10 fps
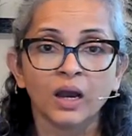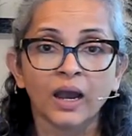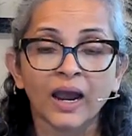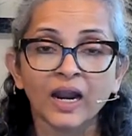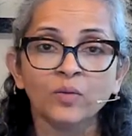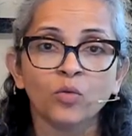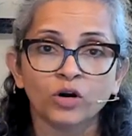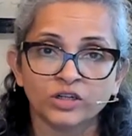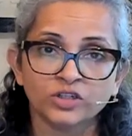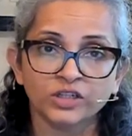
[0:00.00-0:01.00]
and
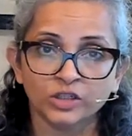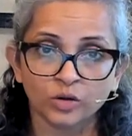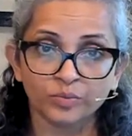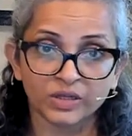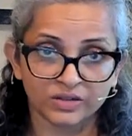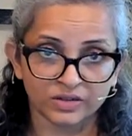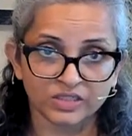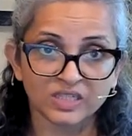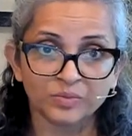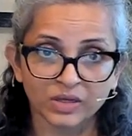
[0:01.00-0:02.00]
monitoring your periods,
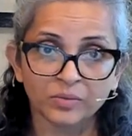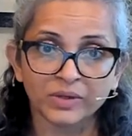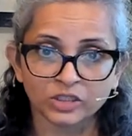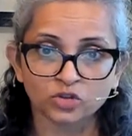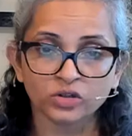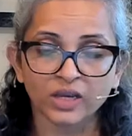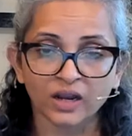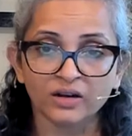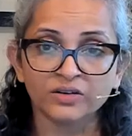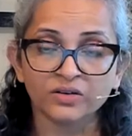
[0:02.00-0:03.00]
keeping a menstrual
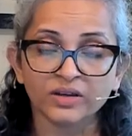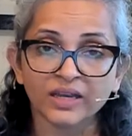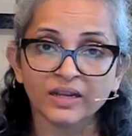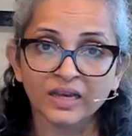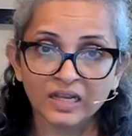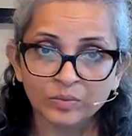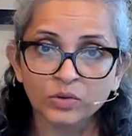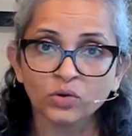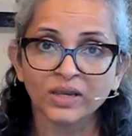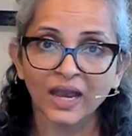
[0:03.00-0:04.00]
calendar can help
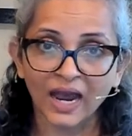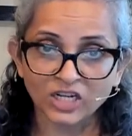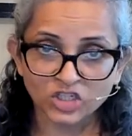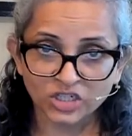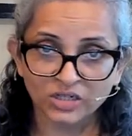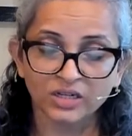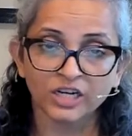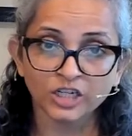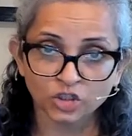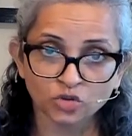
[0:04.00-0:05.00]
you catch
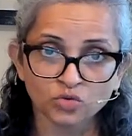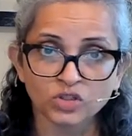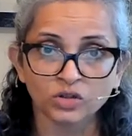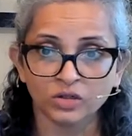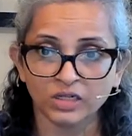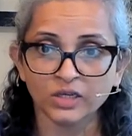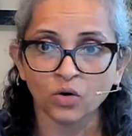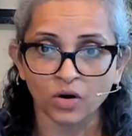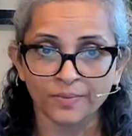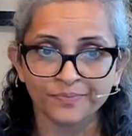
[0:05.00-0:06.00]
issues early
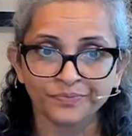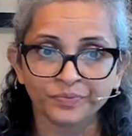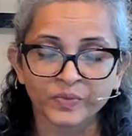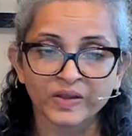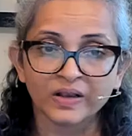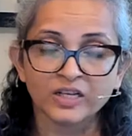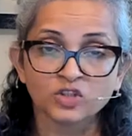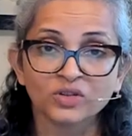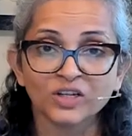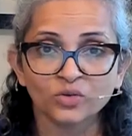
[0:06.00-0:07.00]
on so
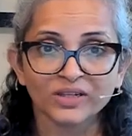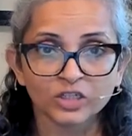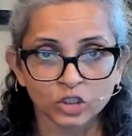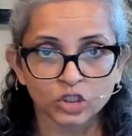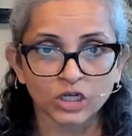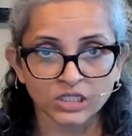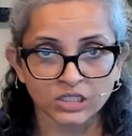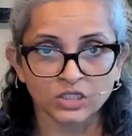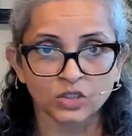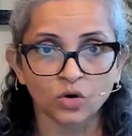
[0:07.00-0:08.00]
that you can
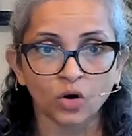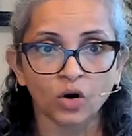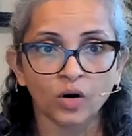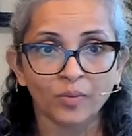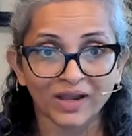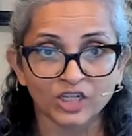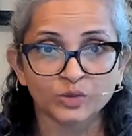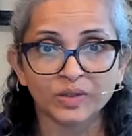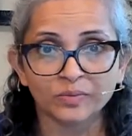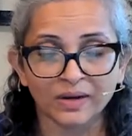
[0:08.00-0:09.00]
adjust your
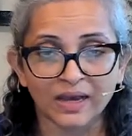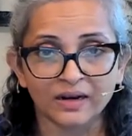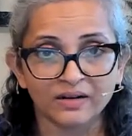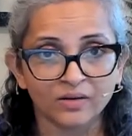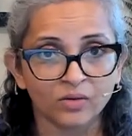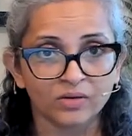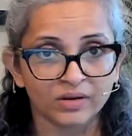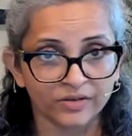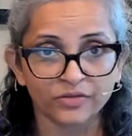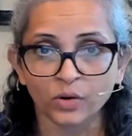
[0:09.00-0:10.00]
management plan
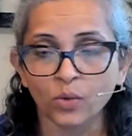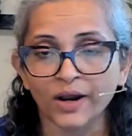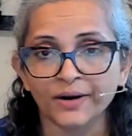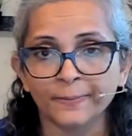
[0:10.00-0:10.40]
if required.